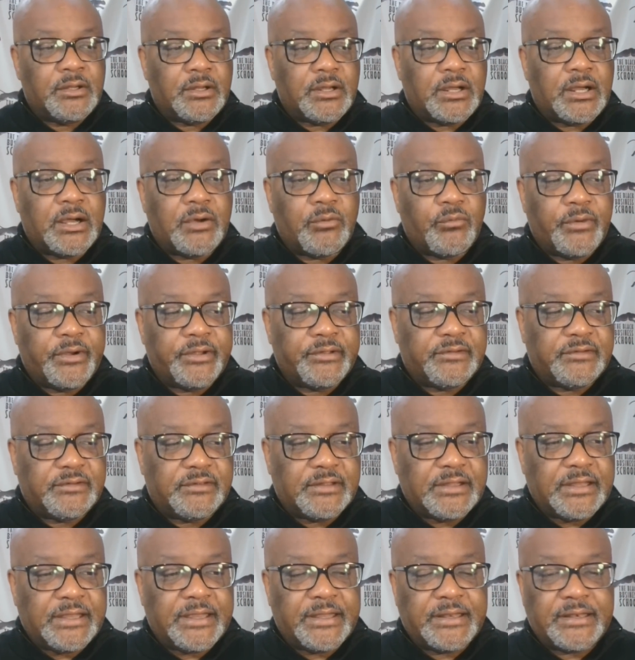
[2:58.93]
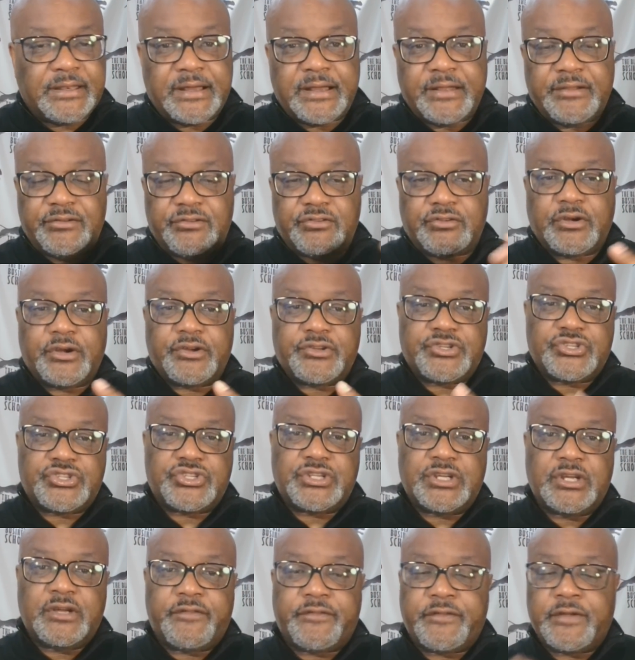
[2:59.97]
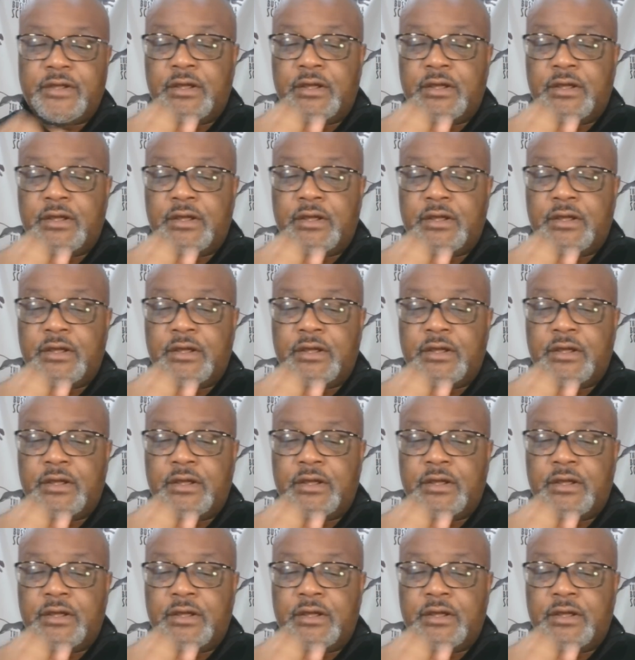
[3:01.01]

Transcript: Uh, once the headlines start to shift,